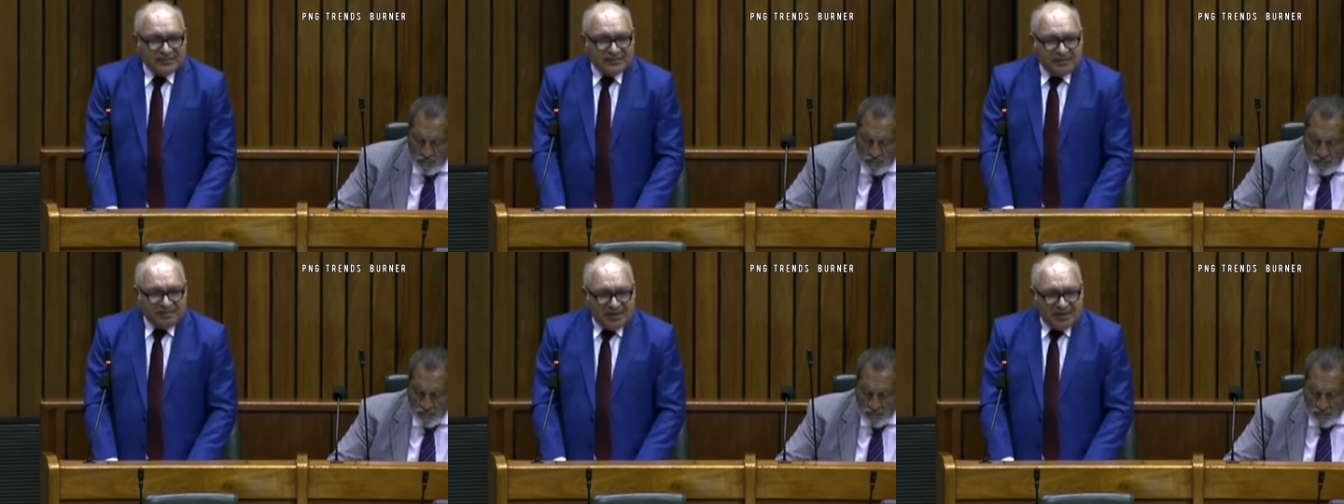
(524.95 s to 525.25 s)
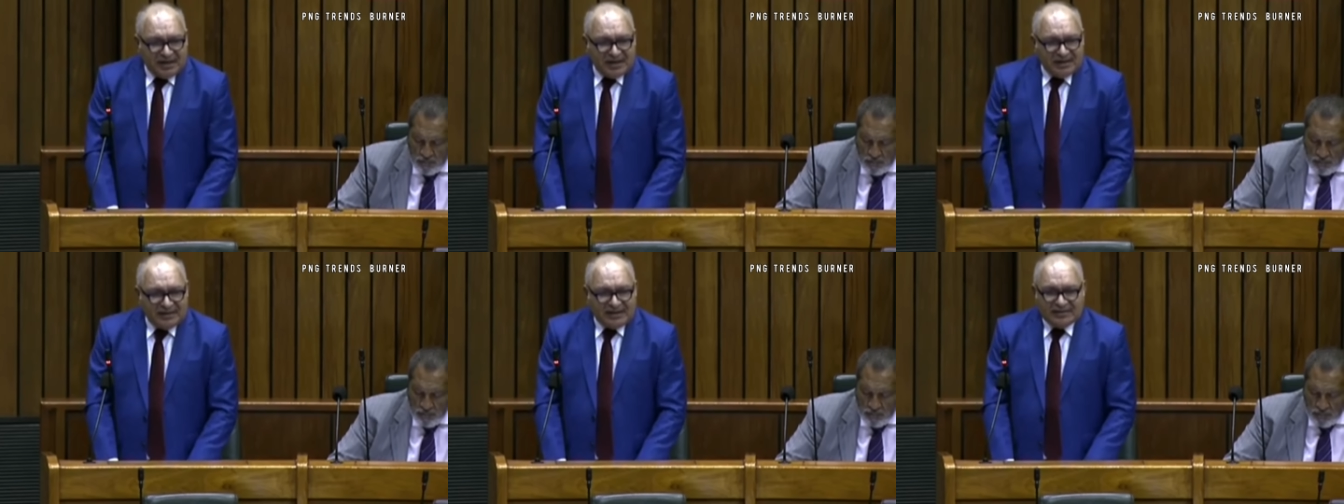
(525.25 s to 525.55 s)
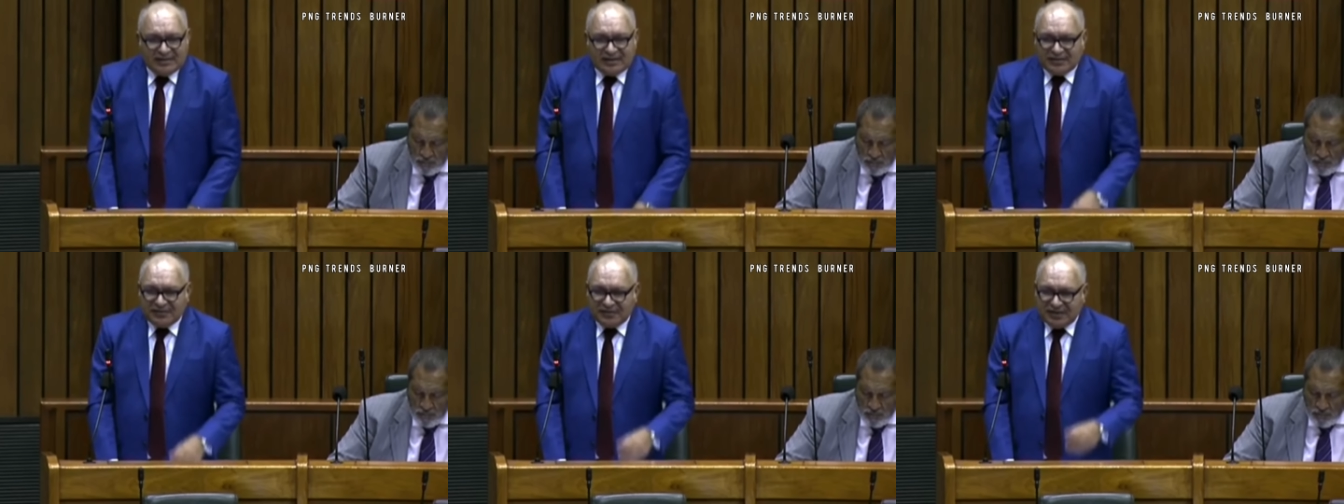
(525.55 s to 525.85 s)
repair
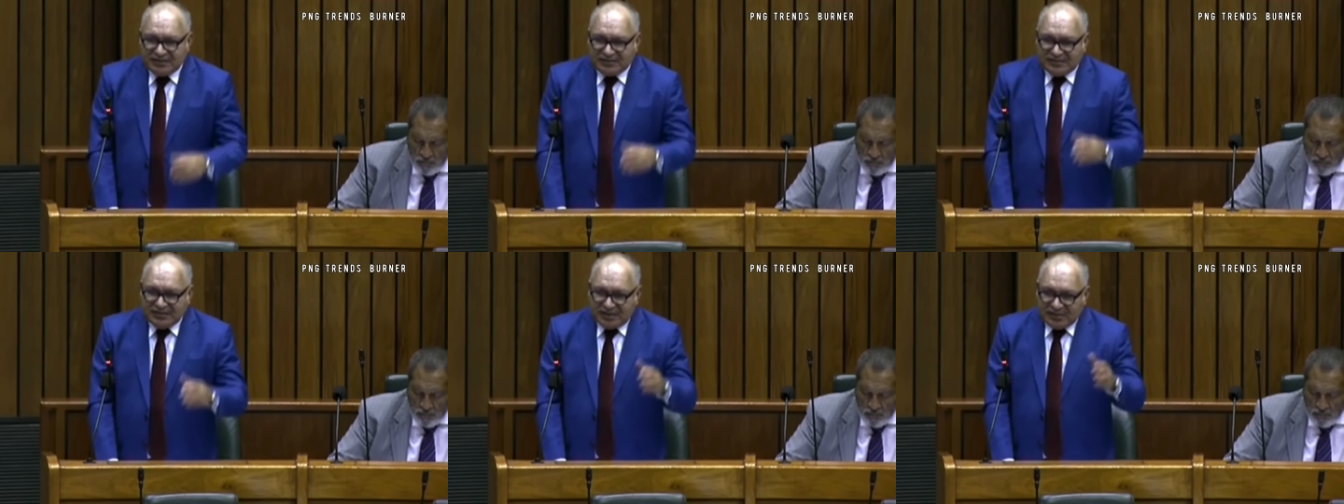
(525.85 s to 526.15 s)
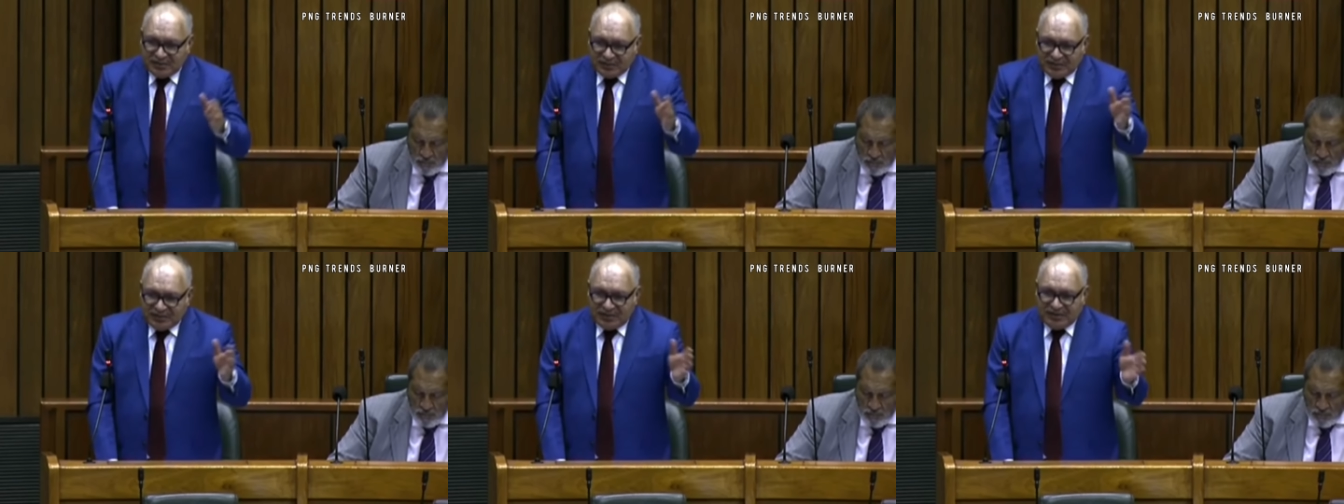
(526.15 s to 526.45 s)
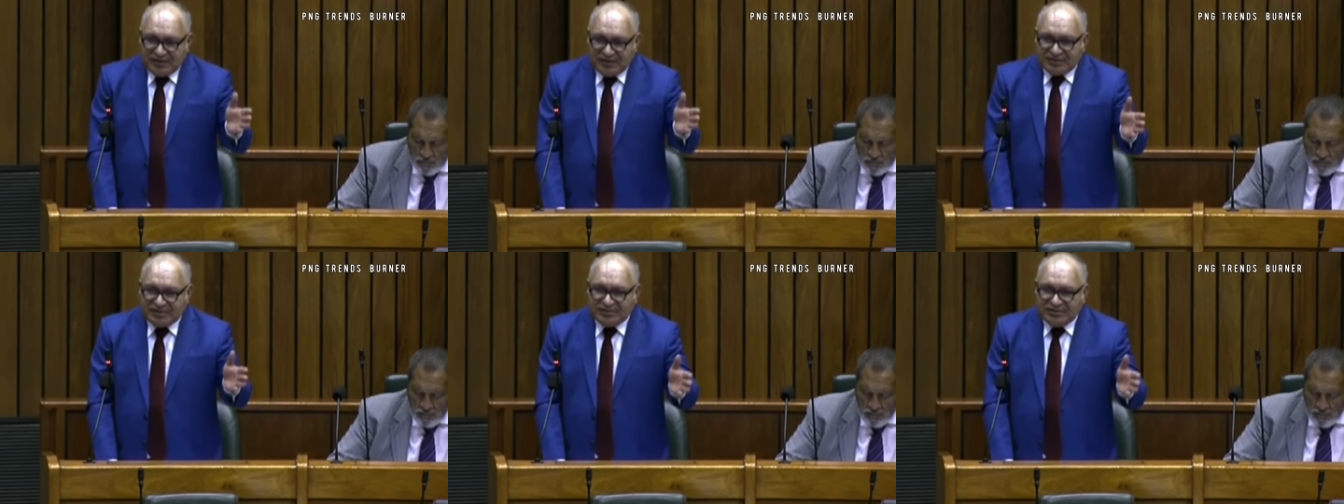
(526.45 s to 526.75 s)
that the Treasurer
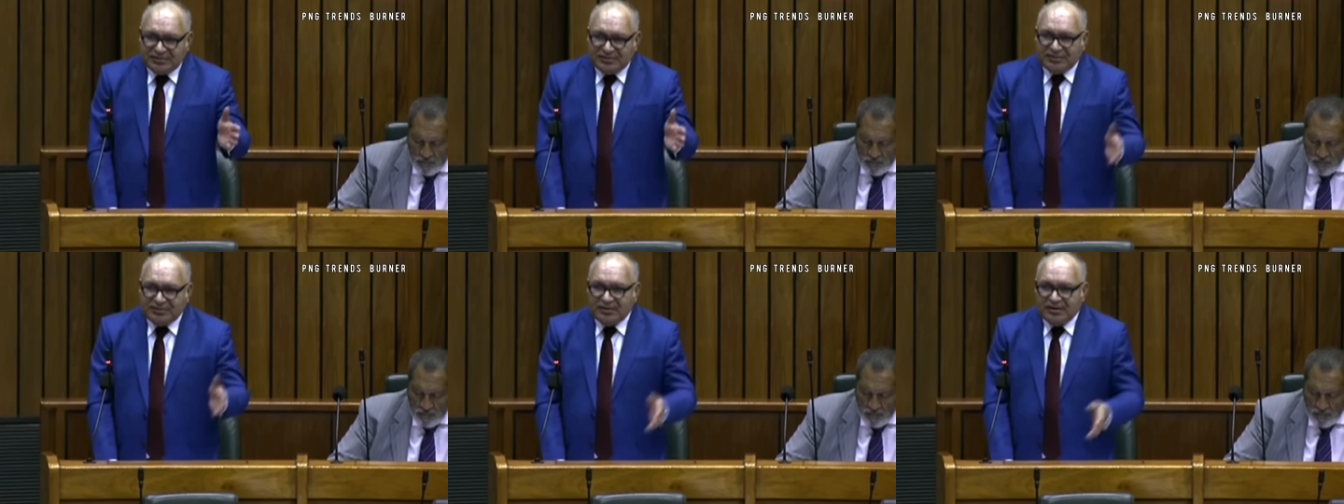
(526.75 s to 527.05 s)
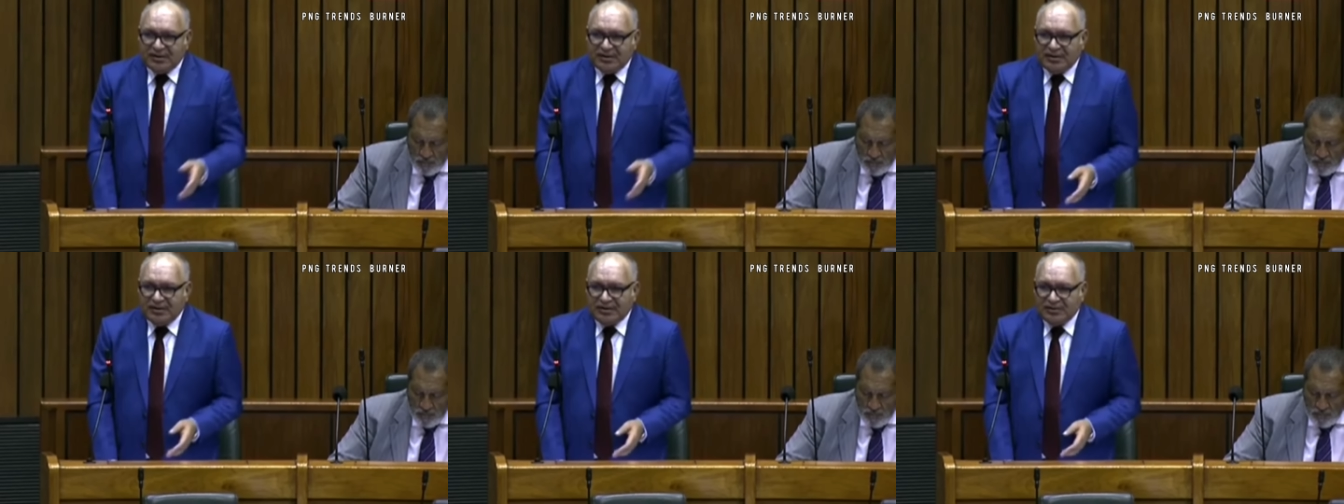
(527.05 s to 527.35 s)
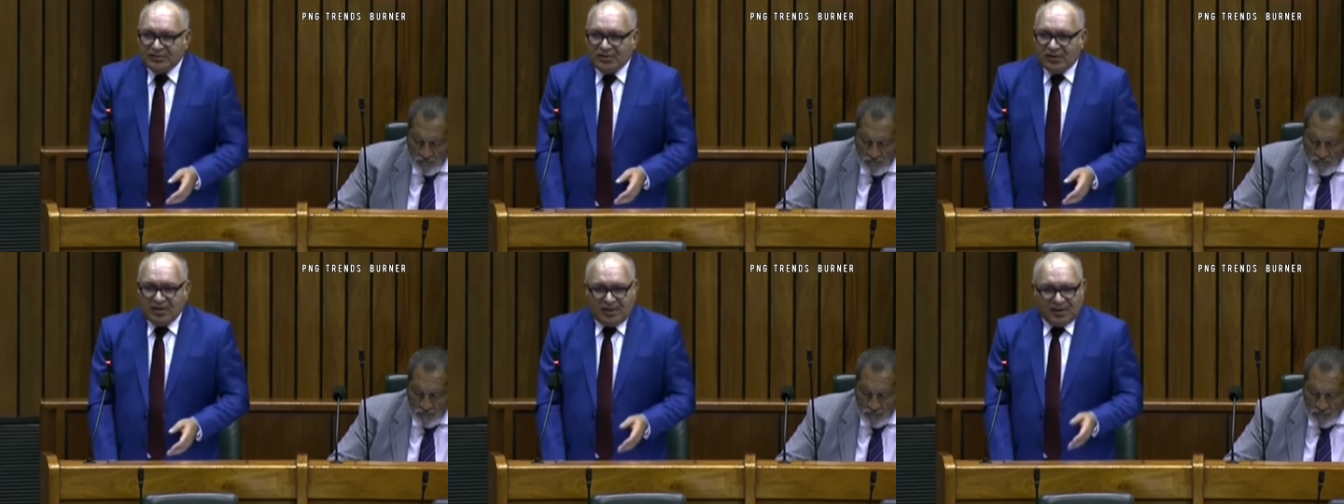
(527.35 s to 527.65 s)
continues to
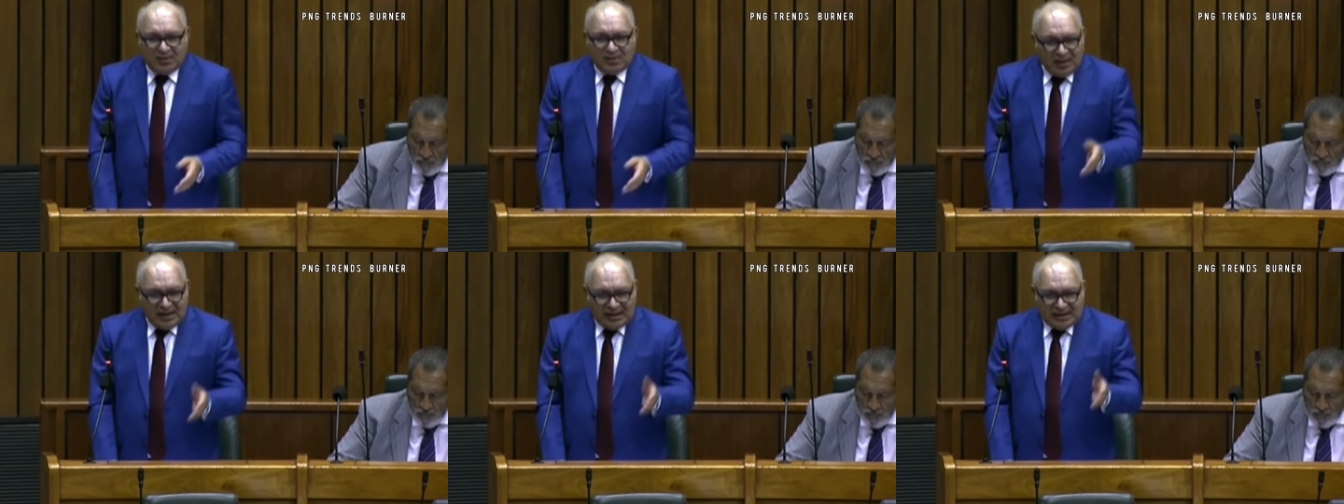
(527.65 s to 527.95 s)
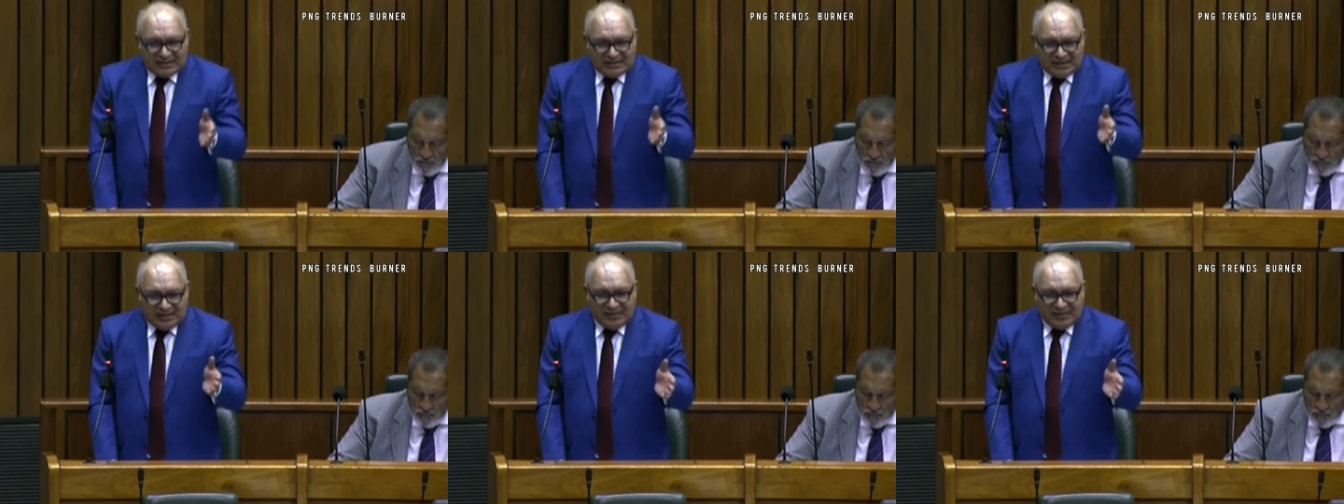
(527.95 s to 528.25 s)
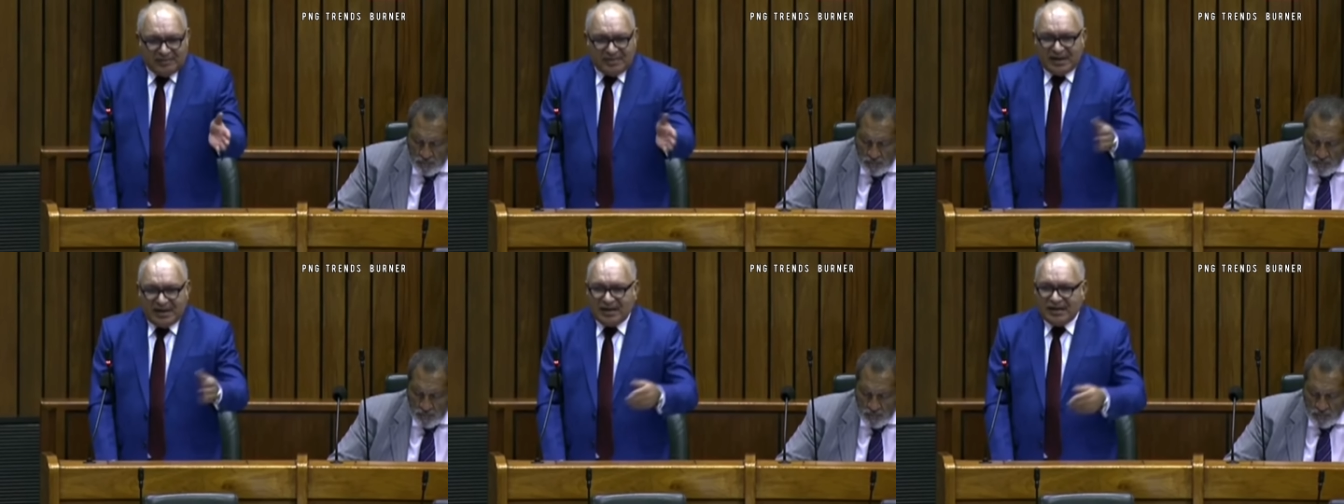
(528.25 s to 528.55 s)
talk about, what is he
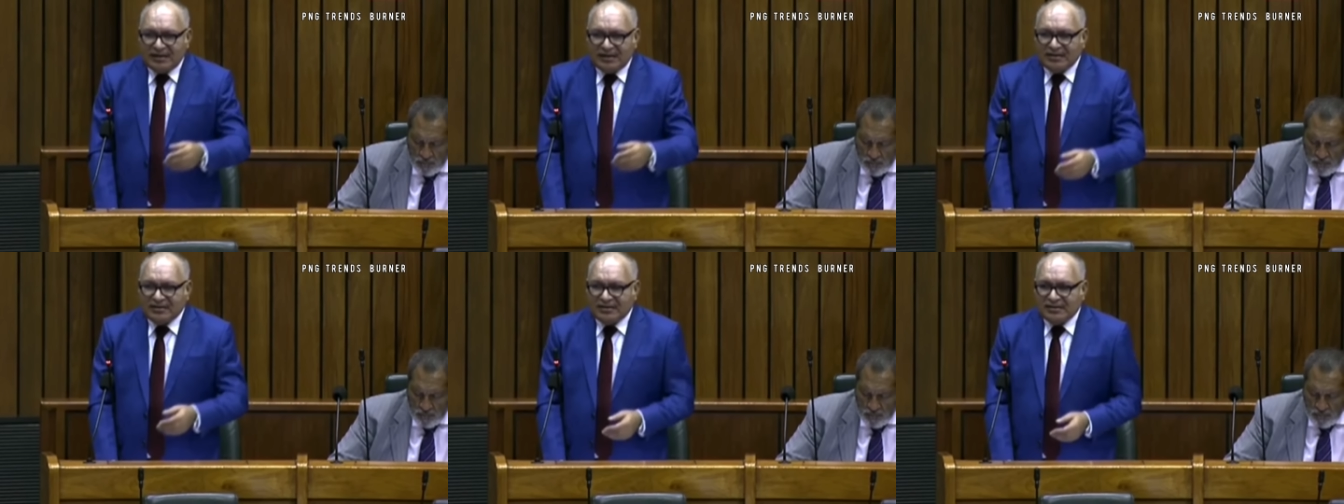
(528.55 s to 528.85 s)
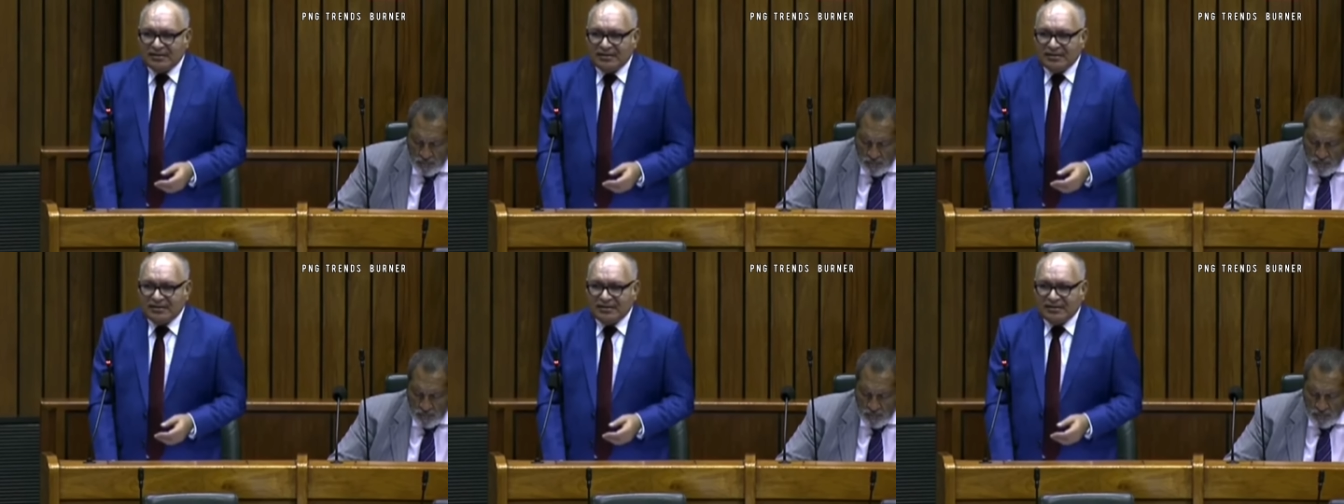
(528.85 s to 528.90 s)
repairing?